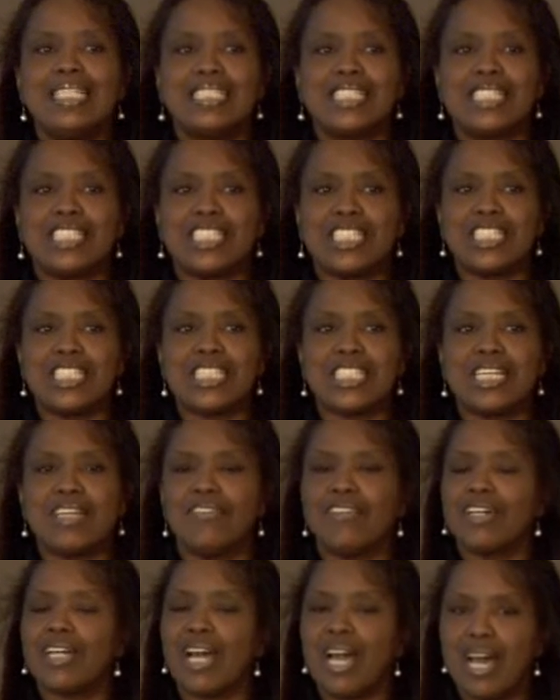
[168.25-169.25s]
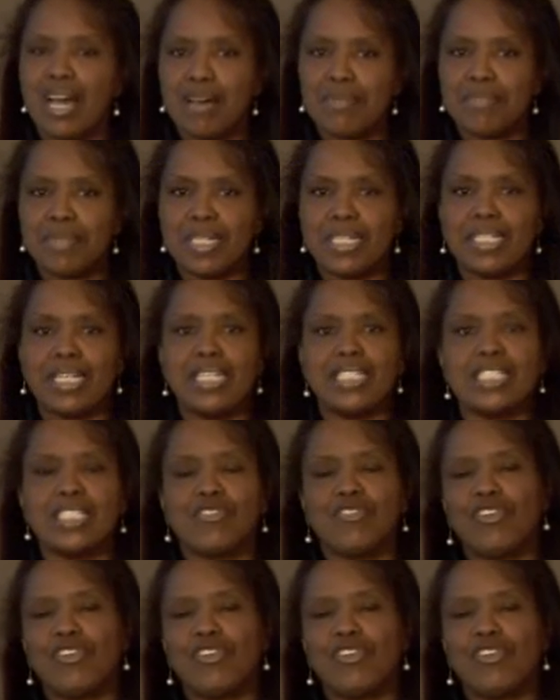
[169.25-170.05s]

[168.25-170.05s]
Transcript: to just give a comment as